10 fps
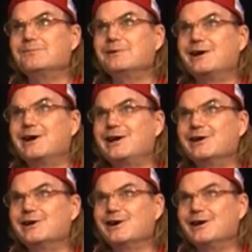I had a
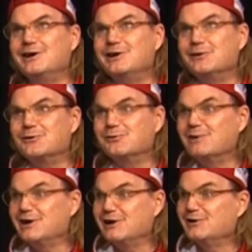90-year-old
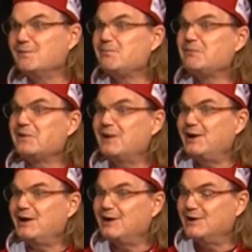man
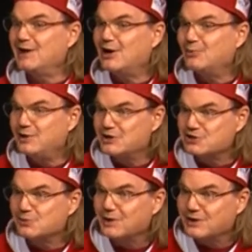and
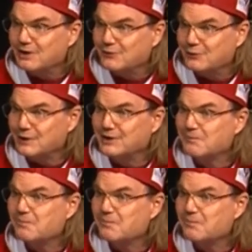outpatient recovery,